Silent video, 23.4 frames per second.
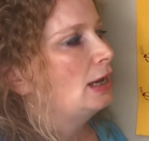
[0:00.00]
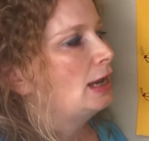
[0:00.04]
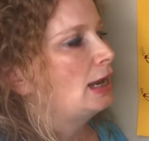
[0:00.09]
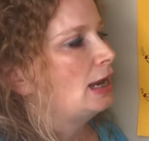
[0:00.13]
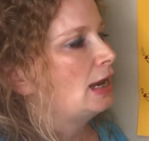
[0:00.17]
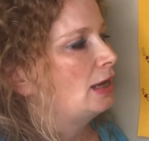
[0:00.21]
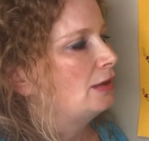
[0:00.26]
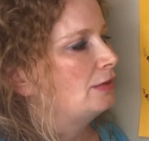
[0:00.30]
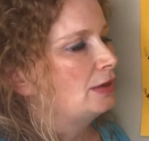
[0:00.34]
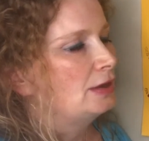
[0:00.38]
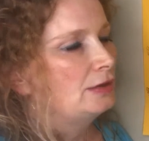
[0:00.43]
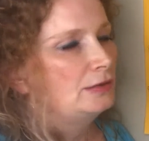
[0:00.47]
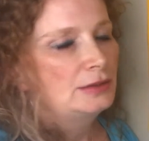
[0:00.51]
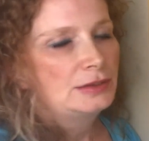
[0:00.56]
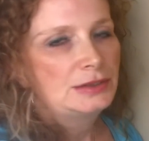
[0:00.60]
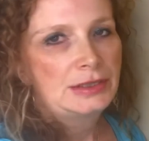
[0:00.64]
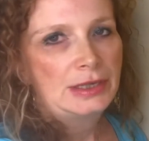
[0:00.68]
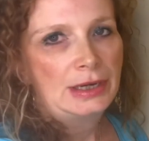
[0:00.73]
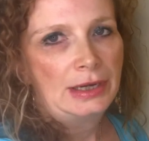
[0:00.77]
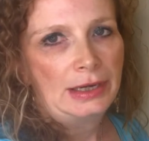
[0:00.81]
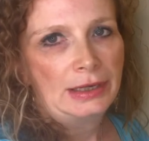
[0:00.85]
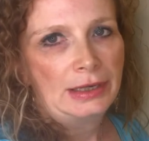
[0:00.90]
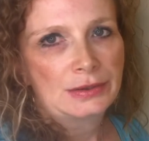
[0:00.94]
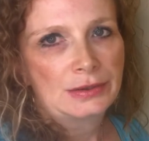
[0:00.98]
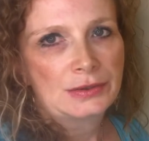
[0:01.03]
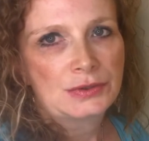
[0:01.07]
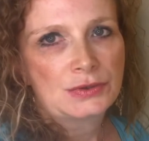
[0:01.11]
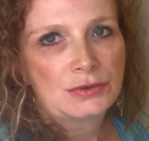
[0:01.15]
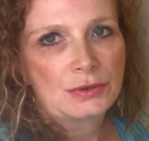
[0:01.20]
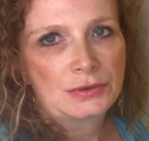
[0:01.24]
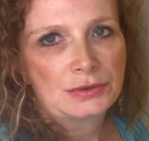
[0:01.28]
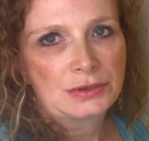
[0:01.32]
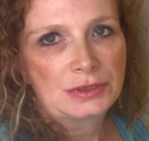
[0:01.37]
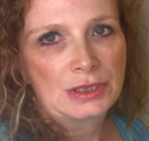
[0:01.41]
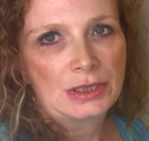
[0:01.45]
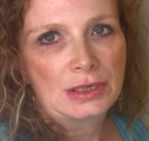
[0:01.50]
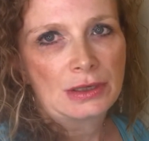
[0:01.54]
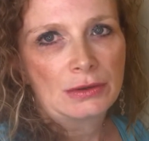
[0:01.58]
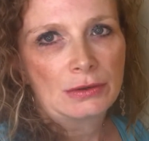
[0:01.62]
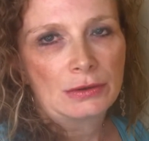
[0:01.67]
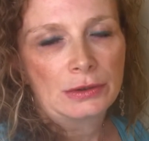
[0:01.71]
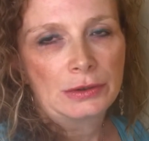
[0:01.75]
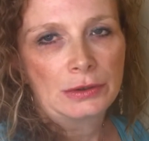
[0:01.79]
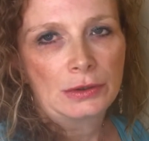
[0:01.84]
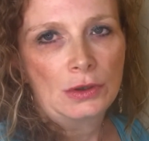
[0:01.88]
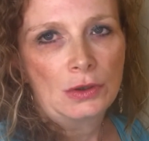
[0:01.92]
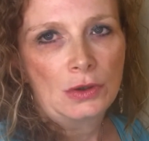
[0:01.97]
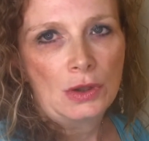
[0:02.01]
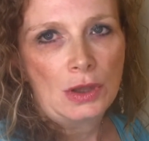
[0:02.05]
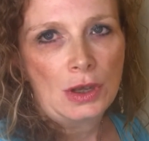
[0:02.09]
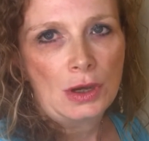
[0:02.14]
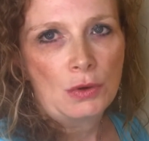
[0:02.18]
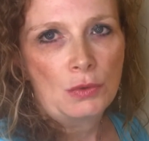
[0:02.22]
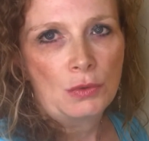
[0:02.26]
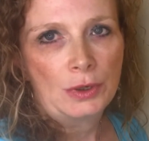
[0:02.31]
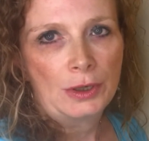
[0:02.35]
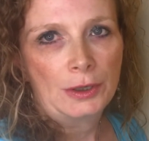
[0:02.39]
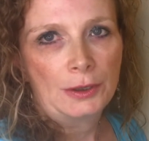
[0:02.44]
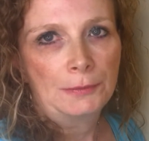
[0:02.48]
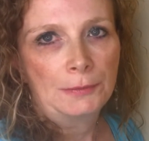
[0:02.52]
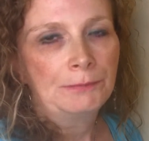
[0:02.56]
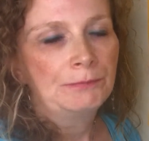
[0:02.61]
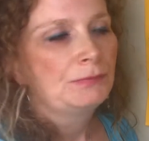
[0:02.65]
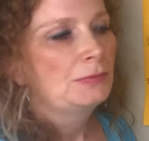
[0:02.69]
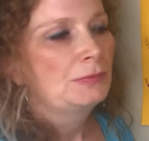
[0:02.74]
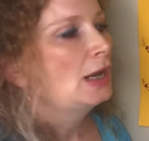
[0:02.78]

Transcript: And then the tanks start to get a little lower.